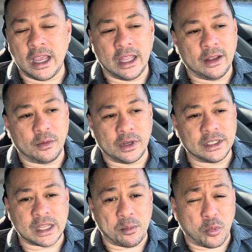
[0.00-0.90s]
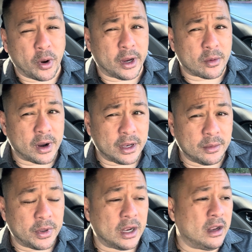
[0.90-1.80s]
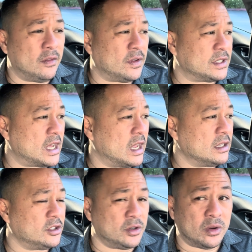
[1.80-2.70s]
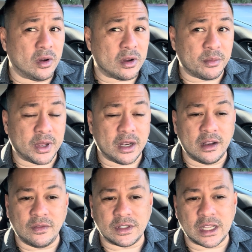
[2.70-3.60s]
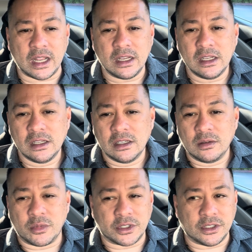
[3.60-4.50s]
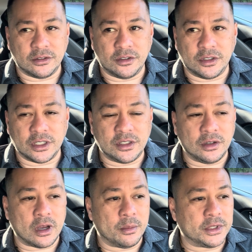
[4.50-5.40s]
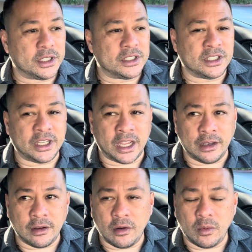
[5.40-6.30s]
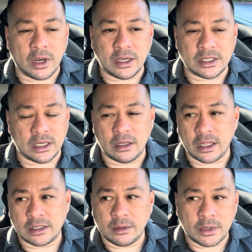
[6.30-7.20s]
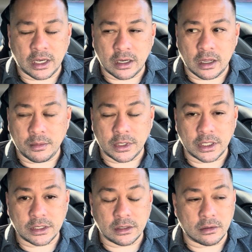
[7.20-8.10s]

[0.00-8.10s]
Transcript: And is that point karate competitive? Is that judo competitive? Is that Brazilian jiu-jitsu competition, kendo? What is it? Like some kind of competition?